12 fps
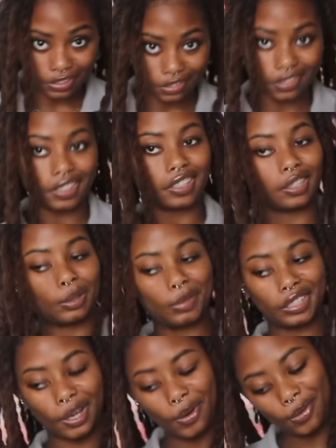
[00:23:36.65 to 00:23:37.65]
Troy, like, let
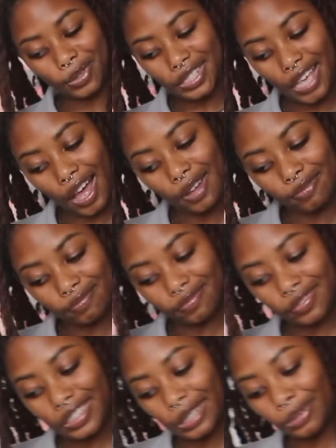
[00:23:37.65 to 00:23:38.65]
me know what's up
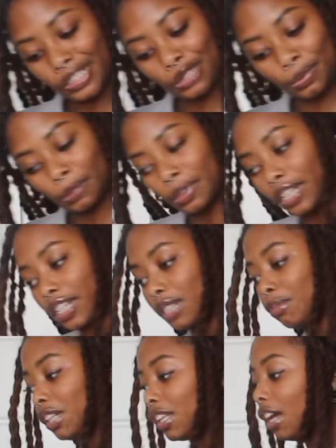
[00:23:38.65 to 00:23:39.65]
with these people I got
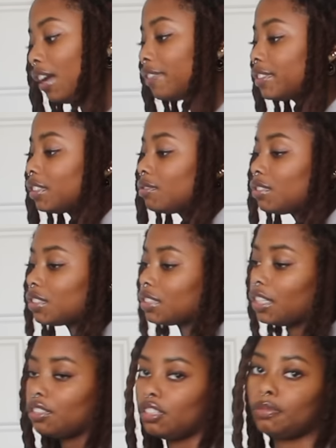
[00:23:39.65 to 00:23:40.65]
in my lives. And he was just
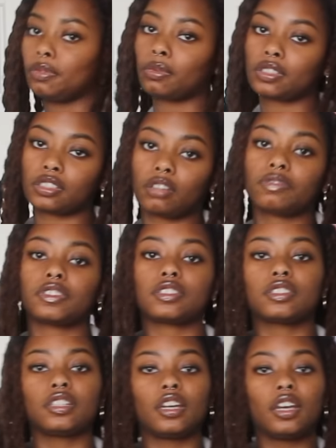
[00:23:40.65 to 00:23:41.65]
like, you need to be more
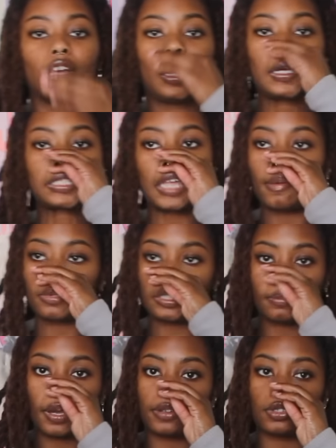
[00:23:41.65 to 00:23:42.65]
selfish.
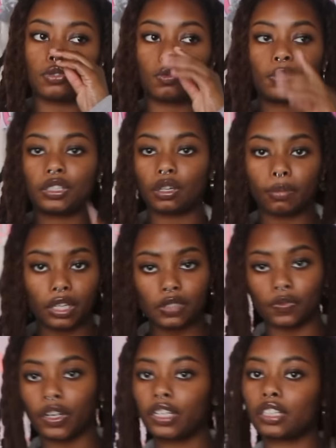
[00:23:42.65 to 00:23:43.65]
Establishing boundaries will be your best
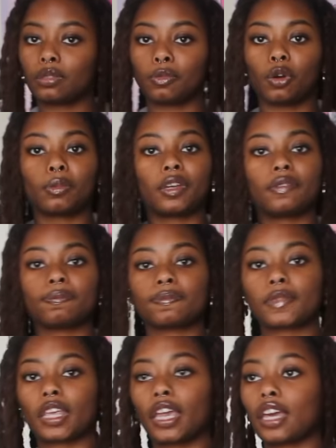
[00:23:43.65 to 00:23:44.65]
friend at the moment.
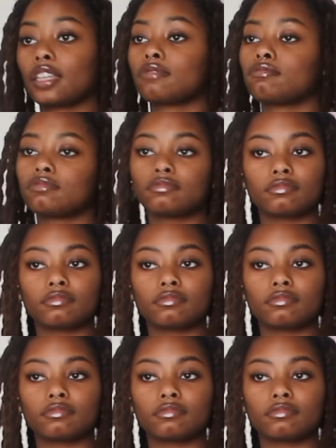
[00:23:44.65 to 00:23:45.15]
And